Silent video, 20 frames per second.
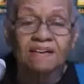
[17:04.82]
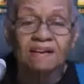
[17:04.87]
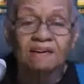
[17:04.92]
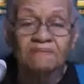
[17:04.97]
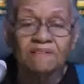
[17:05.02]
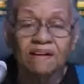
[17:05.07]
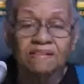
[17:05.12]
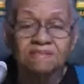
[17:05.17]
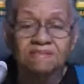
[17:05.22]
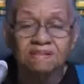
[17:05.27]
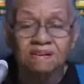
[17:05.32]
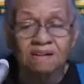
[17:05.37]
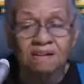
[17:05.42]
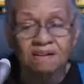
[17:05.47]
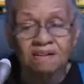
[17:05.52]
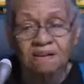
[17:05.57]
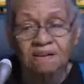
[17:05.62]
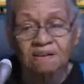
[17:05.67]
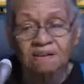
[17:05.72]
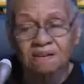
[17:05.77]
give us
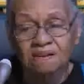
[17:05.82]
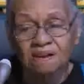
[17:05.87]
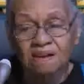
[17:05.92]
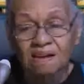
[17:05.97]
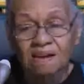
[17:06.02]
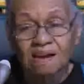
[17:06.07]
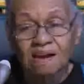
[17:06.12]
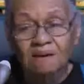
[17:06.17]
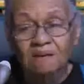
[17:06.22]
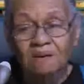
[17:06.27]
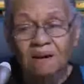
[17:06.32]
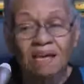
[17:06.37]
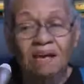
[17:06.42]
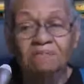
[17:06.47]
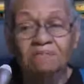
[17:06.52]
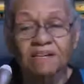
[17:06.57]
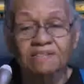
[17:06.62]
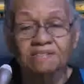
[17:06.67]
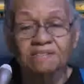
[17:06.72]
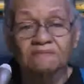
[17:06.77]
a
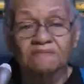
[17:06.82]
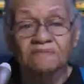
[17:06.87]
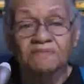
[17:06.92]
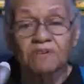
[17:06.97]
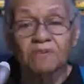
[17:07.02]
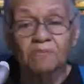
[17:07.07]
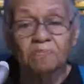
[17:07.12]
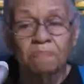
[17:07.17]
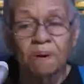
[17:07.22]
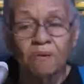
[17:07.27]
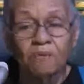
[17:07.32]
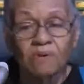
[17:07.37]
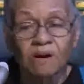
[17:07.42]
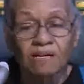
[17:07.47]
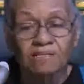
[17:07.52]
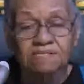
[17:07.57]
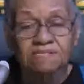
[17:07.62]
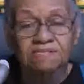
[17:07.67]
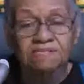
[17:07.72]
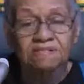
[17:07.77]
give us a few
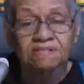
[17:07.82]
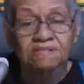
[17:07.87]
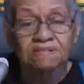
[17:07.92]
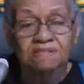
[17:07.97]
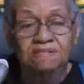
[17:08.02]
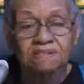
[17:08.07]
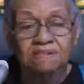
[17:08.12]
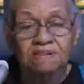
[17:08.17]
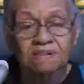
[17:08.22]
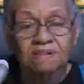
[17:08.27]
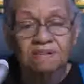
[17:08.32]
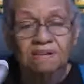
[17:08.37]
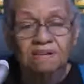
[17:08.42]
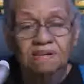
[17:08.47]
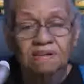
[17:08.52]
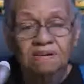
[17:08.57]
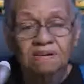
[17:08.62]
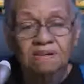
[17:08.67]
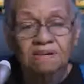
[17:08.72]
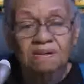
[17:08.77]
points.
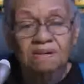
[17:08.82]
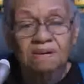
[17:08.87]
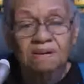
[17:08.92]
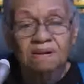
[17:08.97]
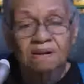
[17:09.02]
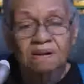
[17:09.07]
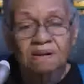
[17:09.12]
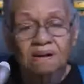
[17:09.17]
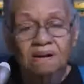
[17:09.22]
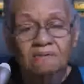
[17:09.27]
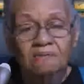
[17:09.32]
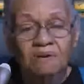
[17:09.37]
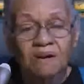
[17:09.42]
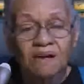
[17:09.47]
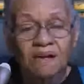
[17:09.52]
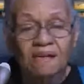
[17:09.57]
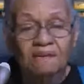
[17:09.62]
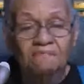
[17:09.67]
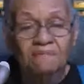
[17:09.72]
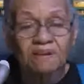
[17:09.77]
We
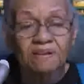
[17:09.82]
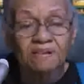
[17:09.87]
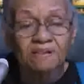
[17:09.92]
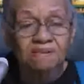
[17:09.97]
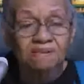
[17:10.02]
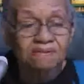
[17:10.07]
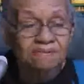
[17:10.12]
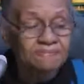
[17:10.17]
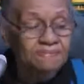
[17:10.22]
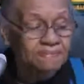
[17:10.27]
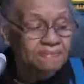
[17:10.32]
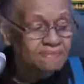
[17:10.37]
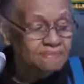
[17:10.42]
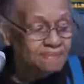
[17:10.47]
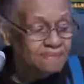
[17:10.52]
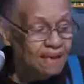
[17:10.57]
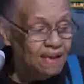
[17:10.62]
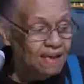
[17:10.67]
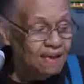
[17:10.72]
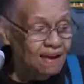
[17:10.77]
even
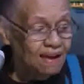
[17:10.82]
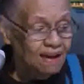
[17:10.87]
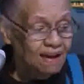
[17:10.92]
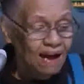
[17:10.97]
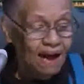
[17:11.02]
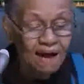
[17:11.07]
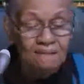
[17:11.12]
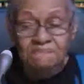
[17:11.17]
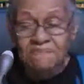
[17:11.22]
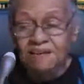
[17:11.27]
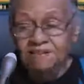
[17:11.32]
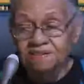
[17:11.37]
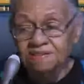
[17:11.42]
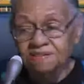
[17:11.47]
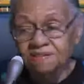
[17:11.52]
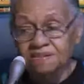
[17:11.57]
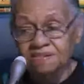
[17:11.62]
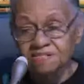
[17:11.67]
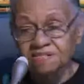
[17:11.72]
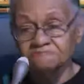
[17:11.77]
I
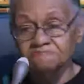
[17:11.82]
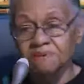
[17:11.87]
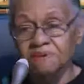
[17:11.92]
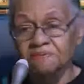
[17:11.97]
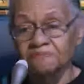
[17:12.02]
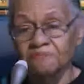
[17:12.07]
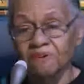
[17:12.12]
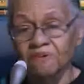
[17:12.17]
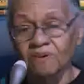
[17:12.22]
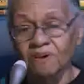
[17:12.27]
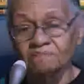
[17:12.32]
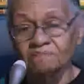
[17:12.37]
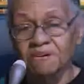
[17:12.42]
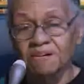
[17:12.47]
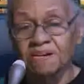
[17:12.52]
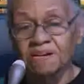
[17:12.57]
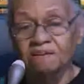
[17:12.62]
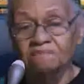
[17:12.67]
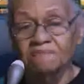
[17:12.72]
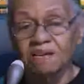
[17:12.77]
mentioned this before
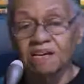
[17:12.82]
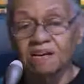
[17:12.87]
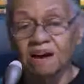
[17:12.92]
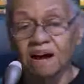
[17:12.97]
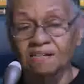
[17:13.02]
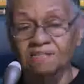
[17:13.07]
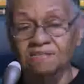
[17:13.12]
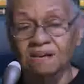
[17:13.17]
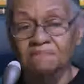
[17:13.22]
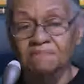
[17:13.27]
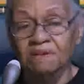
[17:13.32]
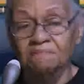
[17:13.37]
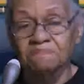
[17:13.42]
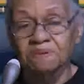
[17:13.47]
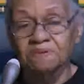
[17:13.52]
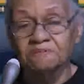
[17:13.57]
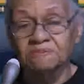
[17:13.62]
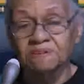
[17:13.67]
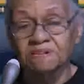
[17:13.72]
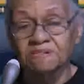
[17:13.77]
because I'm a
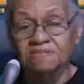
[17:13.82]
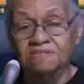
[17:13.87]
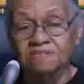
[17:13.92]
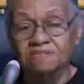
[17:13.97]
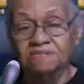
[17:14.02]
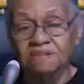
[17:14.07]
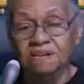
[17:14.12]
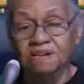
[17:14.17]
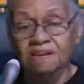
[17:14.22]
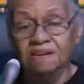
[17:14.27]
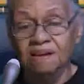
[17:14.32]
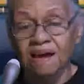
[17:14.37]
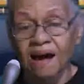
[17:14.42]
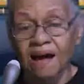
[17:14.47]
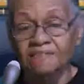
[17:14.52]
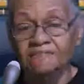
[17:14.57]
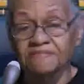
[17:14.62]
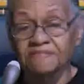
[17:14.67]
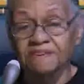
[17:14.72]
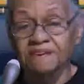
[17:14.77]
beautician and
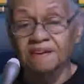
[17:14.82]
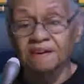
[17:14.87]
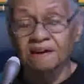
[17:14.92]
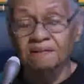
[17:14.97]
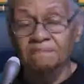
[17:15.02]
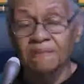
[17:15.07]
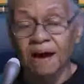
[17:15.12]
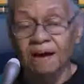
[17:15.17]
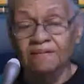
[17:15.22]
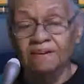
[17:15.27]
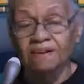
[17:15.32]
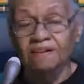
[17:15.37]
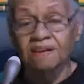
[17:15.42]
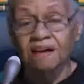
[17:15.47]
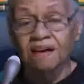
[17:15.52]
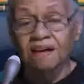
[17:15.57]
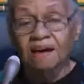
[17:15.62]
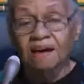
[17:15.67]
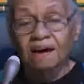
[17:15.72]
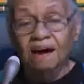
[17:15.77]
I think about it.
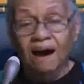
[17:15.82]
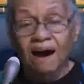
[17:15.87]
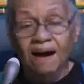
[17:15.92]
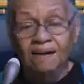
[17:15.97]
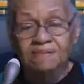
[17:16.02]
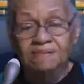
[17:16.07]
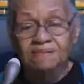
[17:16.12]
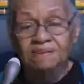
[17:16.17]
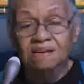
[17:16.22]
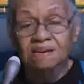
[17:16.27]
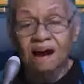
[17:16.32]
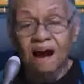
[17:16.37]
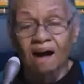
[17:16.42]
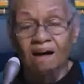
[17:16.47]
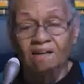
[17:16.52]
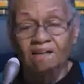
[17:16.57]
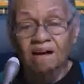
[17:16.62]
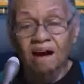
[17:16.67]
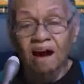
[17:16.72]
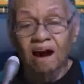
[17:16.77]
I see
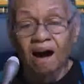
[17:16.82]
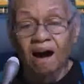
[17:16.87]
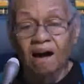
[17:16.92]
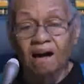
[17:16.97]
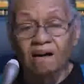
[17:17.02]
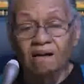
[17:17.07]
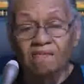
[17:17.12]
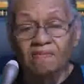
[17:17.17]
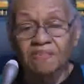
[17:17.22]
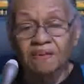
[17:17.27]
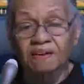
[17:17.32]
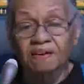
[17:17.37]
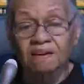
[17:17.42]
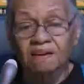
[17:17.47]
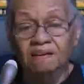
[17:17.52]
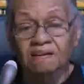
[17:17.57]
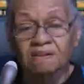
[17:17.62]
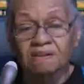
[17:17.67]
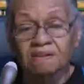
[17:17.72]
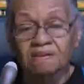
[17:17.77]
all all
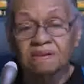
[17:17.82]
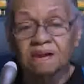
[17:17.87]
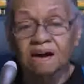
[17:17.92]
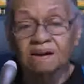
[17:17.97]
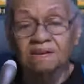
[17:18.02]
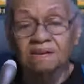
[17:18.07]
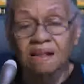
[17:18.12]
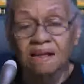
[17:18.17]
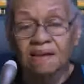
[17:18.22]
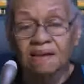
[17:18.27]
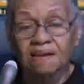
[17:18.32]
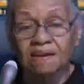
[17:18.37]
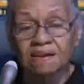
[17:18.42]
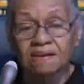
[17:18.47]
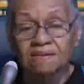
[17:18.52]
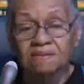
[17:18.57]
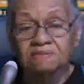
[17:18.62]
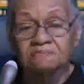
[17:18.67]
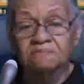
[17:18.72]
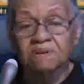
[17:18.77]
the young
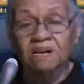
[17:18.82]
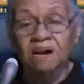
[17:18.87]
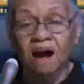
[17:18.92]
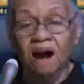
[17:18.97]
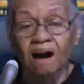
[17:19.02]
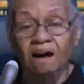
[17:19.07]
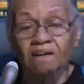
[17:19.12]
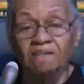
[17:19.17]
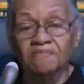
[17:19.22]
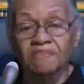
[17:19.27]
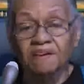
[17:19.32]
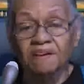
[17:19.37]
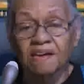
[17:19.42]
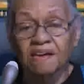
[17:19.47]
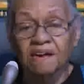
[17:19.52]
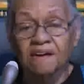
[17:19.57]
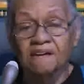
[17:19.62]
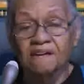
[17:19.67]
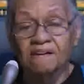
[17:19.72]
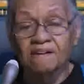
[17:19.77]
ladies with all the
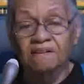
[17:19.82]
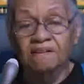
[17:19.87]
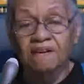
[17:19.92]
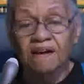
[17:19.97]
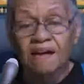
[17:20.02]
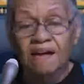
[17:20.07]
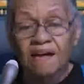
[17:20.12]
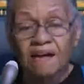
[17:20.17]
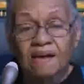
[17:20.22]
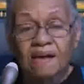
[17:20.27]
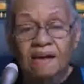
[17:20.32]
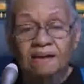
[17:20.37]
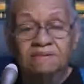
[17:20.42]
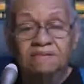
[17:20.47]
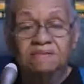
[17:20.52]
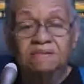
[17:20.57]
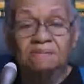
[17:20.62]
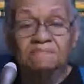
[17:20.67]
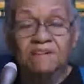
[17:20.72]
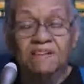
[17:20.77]
hair, and
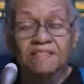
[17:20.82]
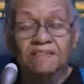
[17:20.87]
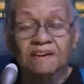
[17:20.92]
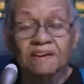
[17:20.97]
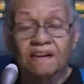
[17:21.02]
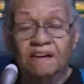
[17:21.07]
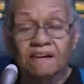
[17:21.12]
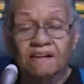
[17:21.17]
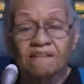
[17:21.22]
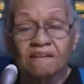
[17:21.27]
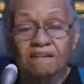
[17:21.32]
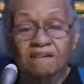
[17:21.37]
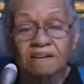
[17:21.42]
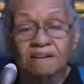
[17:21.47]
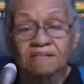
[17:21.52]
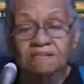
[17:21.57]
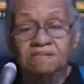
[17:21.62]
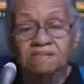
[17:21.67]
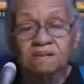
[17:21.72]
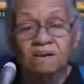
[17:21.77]
some of the hair
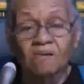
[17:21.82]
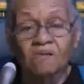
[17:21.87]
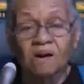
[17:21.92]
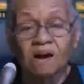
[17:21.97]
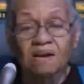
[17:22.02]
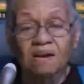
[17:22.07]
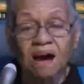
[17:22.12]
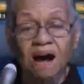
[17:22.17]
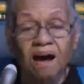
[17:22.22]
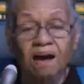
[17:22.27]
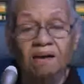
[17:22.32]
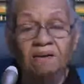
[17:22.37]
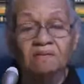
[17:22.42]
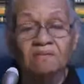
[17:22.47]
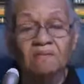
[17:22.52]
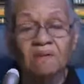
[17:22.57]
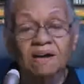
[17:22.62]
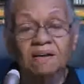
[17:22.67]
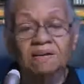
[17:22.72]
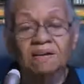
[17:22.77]
is going all the
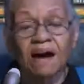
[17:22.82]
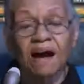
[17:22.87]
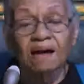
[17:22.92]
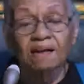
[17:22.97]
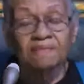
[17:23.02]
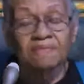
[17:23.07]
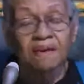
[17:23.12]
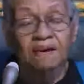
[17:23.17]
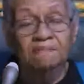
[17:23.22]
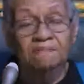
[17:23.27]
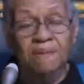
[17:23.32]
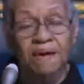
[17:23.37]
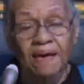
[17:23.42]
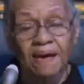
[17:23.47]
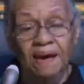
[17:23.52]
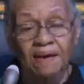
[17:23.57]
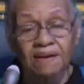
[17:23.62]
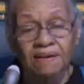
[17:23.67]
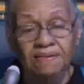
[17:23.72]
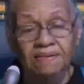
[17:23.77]
way down their
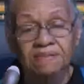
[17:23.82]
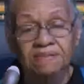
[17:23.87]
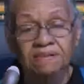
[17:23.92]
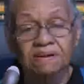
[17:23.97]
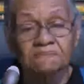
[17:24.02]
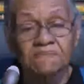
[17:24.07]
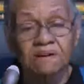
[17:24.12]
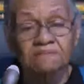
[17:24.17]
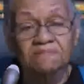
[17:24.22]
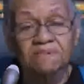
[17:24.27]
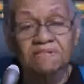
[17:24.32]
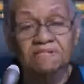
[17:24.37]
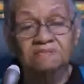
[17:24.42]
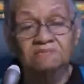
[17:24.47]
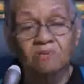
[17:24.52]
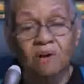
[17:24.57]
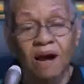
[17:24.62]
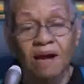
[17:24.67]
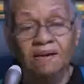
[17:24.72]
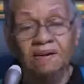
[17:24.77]
back. Some of it is
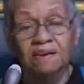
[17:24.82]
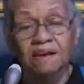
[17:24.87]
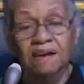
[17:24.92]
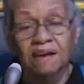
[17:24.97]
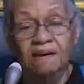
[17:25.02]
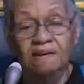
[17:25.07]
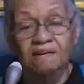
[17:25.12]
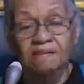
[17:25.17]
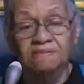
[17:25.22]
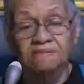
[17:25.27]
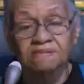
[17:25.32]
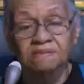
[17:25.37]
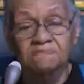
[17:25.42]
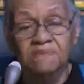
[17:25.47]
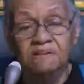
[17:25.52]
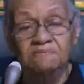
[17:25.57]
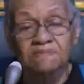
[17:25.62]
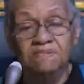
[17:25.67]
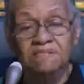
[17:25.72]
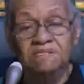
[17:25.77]
white hair, some
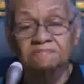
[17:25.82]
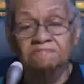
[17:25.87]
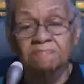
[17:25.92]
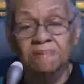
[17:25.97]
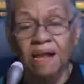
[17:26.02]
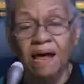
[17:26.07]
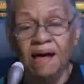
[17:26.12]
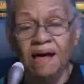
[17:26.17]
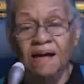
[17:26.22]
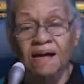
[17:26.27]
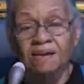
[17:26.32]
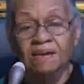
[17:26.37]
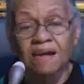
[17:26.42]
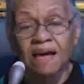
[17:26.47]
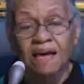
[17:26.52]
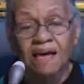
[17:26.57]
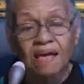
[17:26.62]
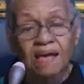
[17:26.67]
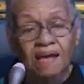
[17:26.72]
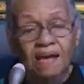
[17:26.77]
of it is blonde,
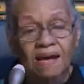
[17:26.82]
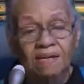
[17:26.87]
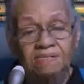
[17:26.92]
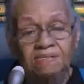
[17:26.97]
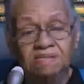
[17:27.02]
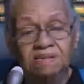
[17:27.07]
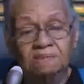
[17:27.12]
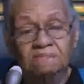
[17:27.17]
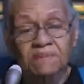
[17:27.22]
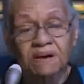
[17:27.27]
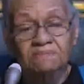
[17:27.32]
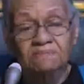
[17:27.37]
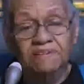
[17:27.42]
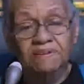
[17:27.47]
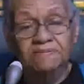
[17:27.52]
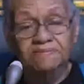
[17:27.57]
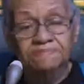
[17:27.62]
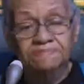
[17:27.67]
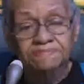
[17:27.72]
and some of it